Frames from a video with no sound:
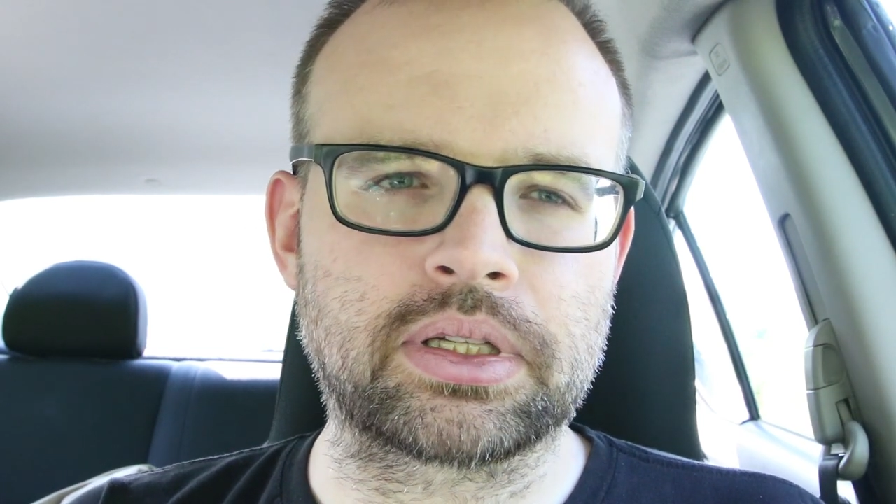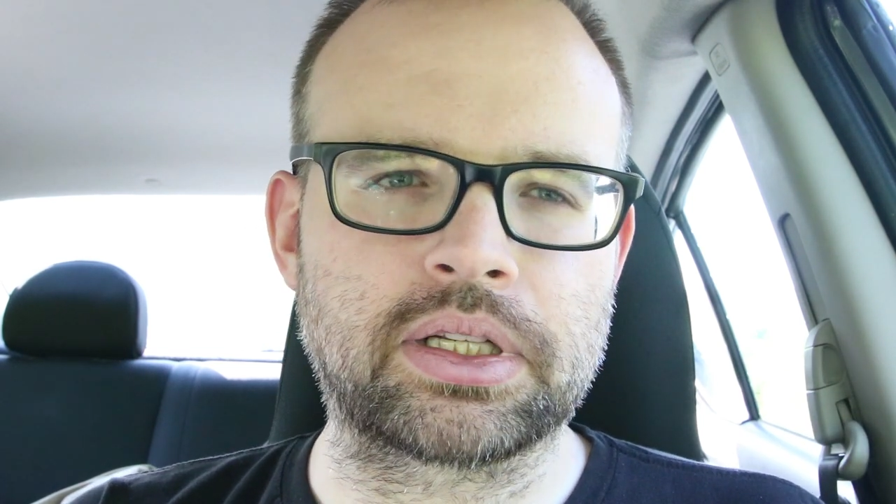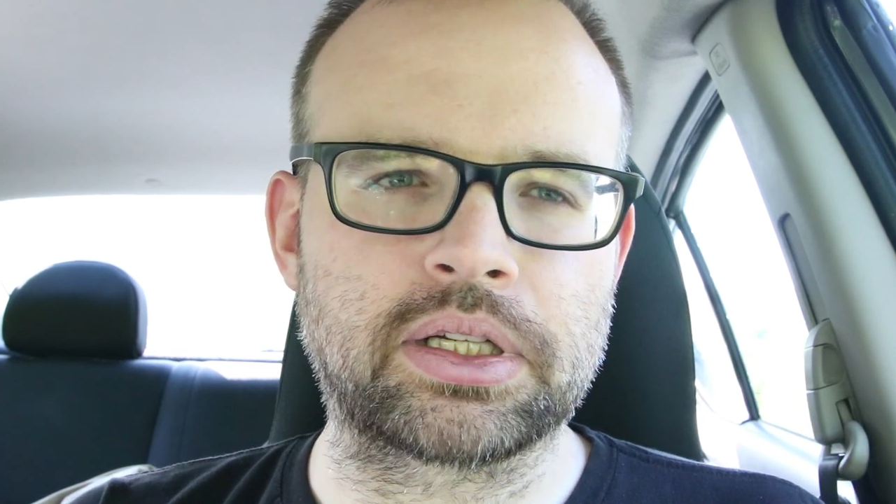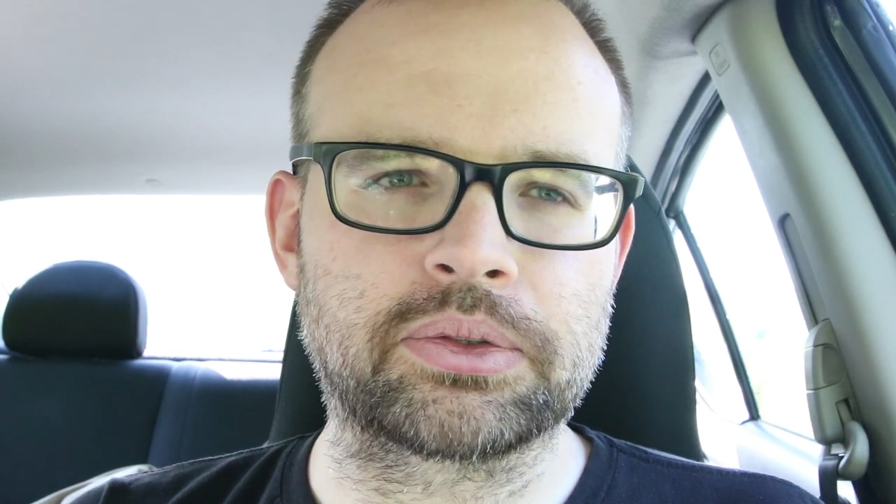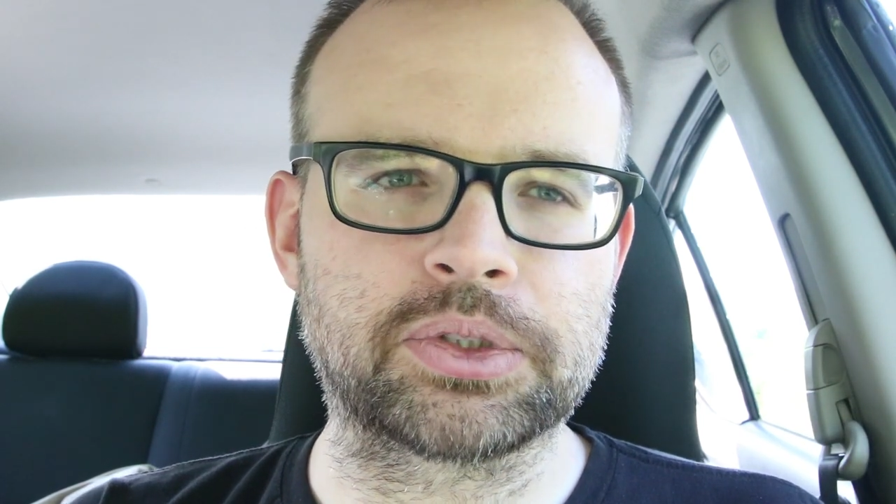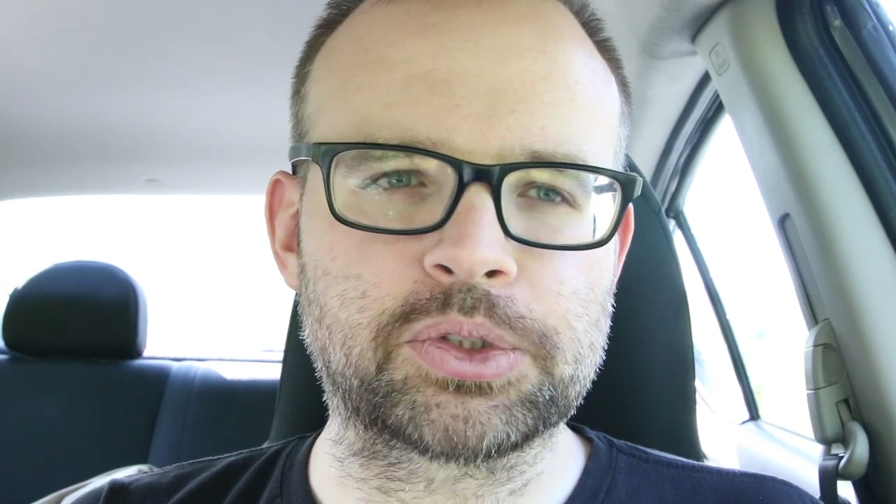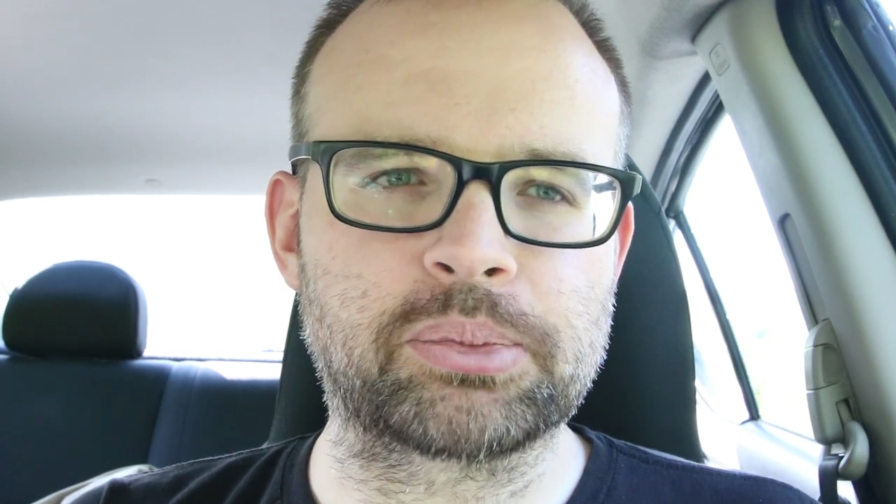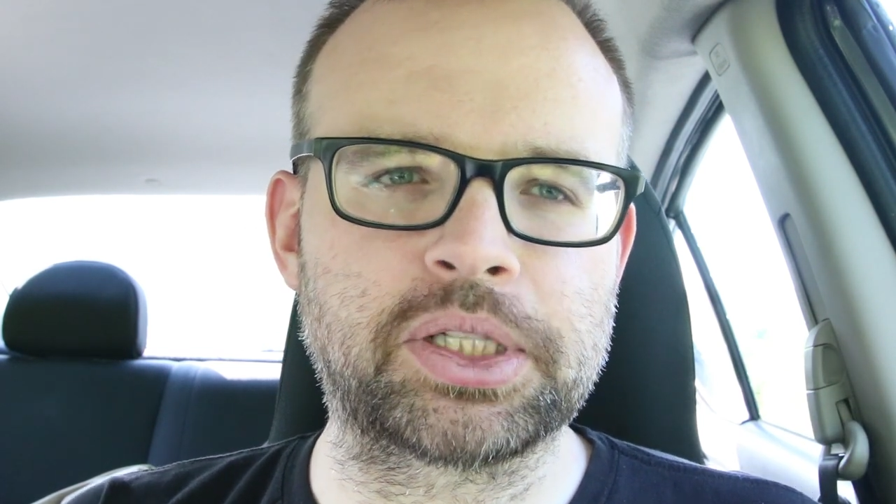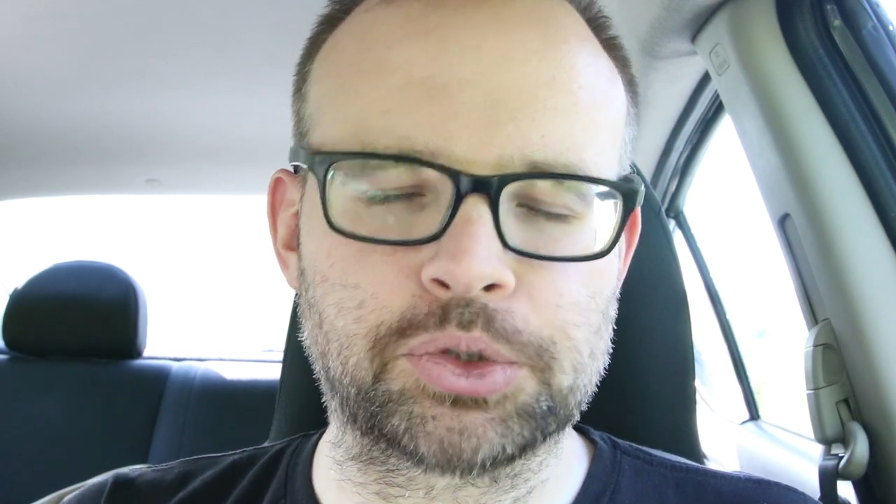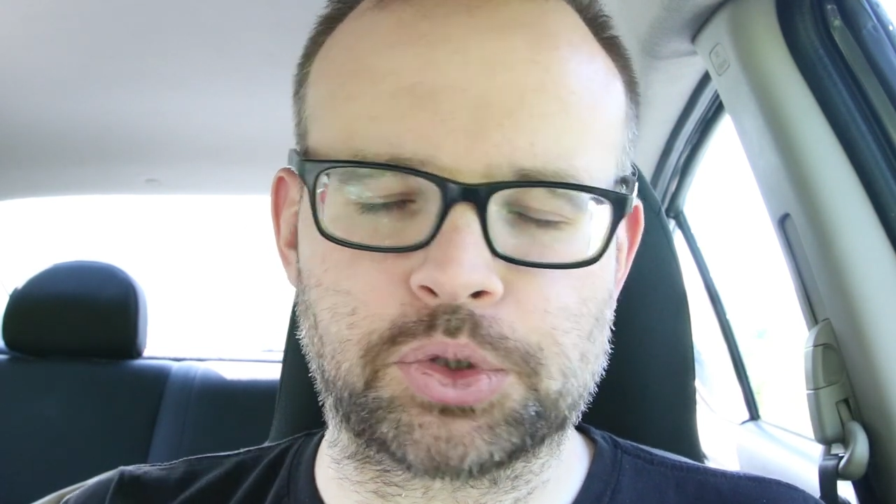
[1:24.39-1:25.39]
you know, there's
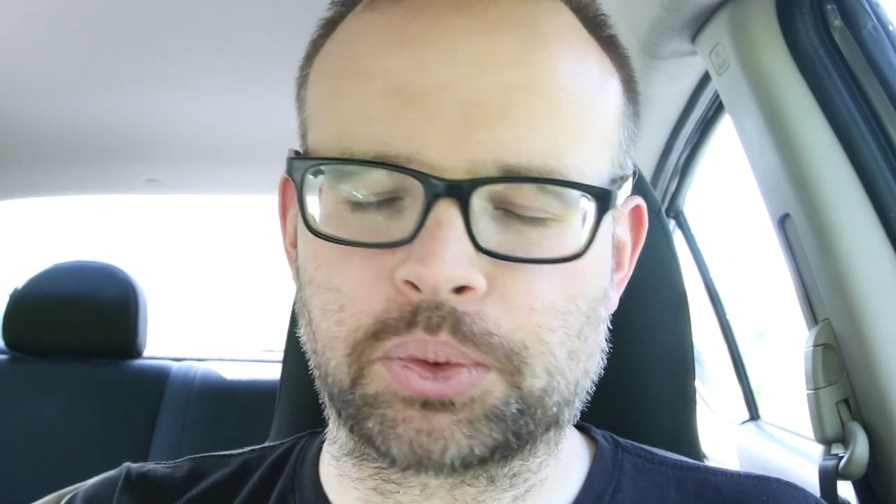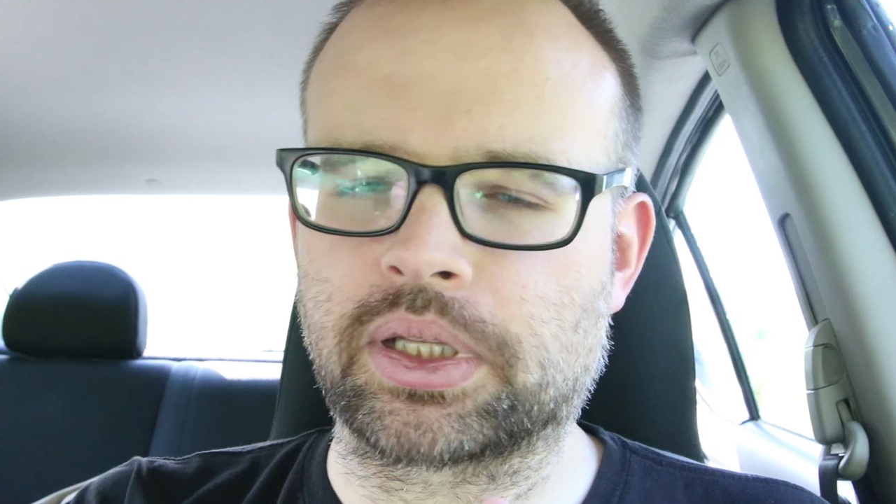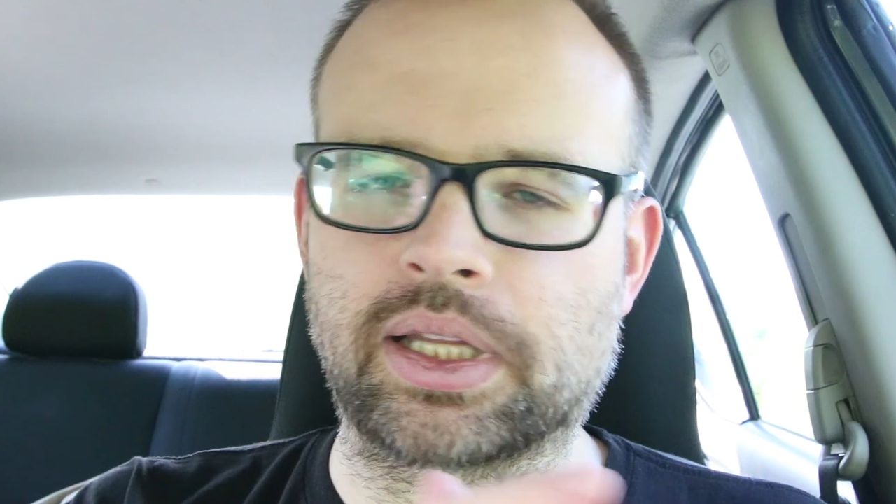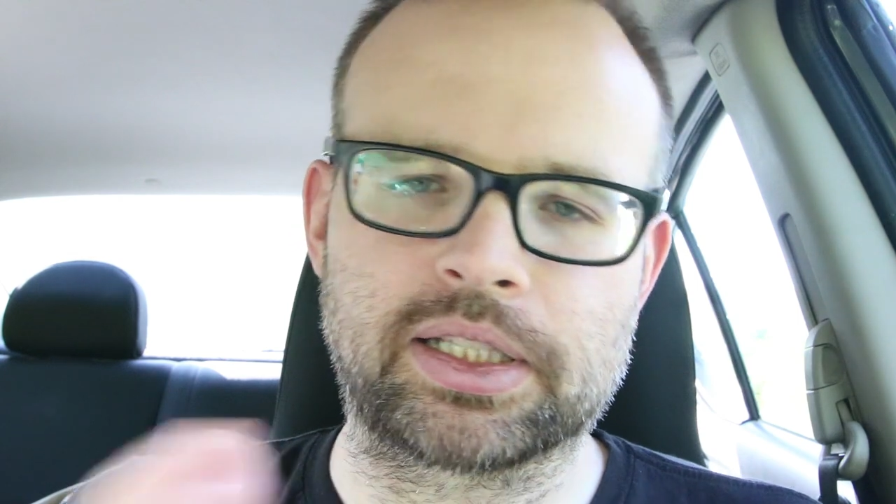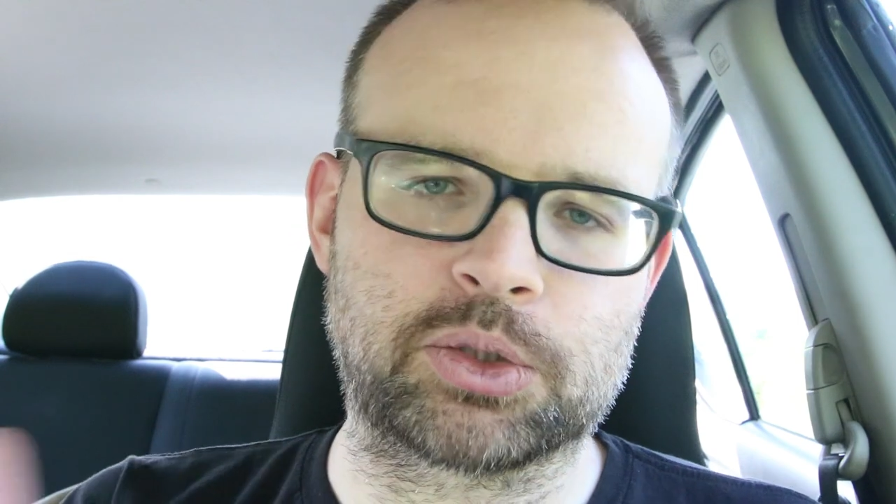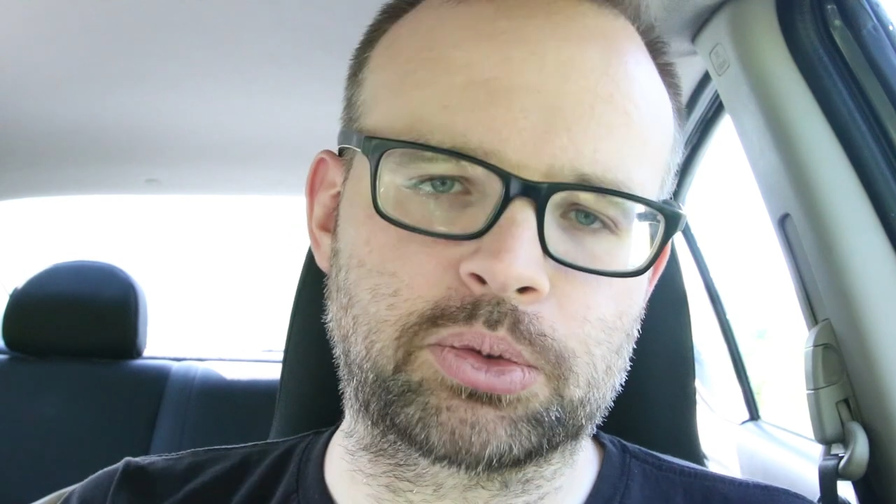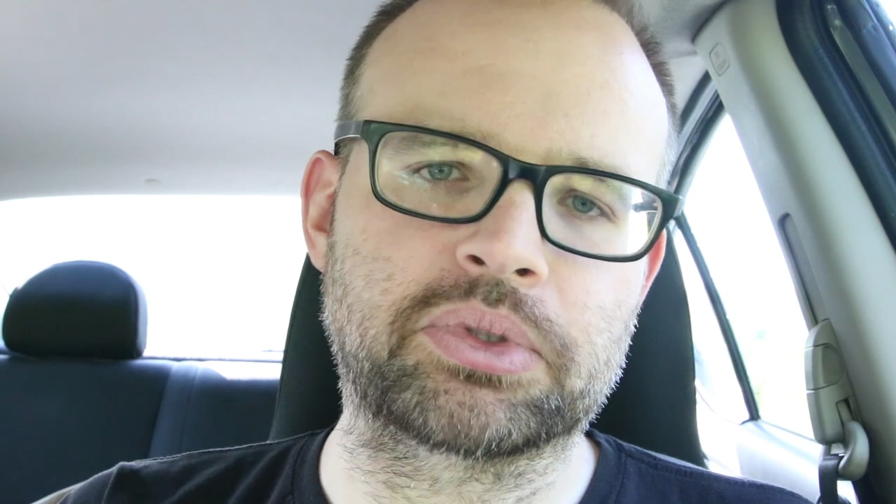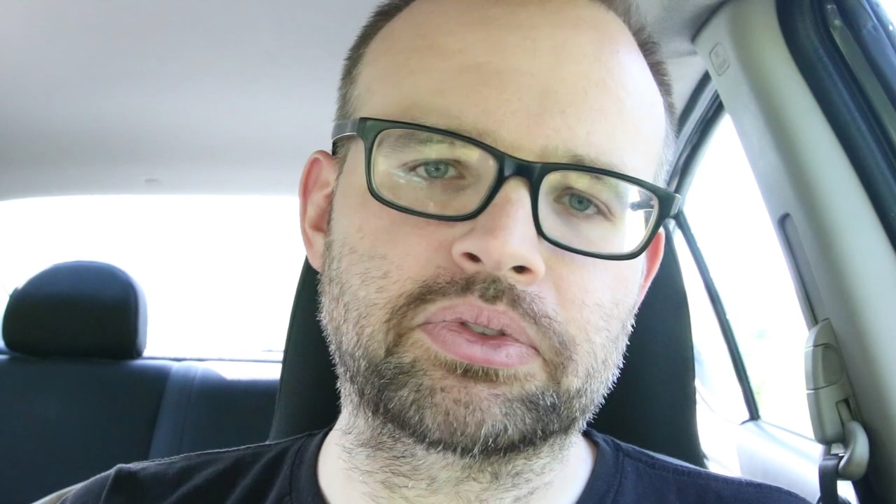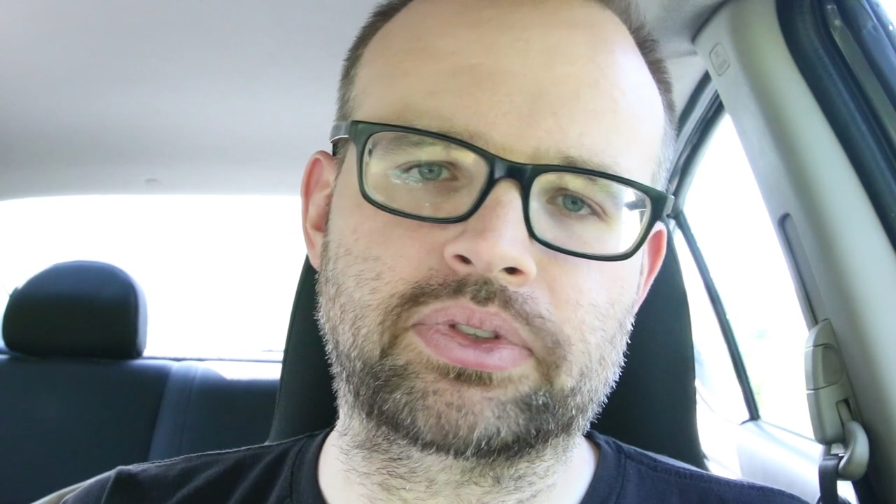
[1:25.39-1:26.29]
major storylines we've been